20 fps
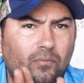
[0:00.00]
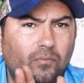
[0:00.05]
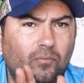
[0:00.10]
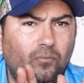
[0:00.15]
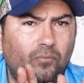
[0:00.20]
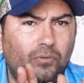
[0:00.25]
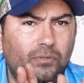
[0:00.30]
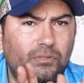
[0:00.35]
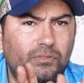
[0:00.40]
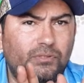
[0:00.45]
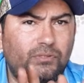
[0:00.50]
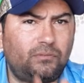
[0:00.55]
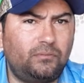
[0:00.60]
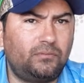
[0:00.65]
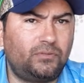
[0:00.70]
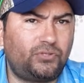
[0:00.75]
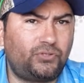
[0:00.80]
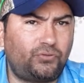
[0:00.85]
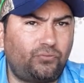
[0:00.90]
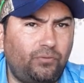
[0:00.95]
would
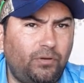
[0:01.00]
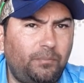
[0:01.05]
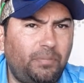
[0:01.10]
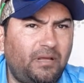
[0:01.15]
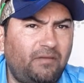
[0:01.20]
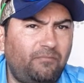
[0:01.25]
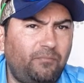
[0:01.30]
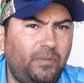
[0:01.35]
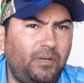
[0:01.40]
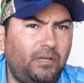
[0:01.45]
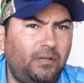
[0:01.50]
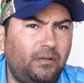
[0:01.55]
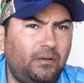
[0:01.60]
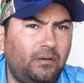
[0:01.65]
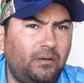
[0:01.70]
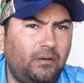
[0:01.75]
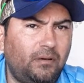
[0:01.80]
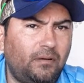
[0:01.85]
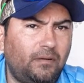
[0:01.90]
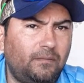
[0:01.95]
shrimp have been
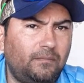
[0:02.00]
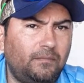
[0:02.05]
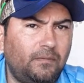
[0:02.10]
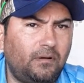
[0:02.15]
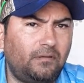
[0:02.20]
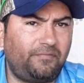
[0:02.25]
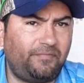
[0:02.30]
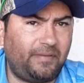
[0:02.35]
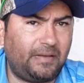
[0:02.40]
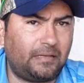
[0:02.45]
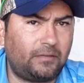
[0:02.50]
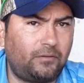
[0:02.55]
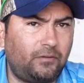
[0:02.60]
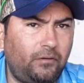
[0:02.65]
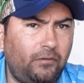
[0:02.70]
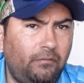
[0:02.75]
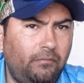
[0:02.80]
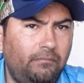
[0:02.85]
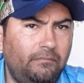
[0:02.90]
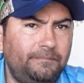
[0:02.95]
a
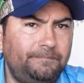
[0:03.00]
factor?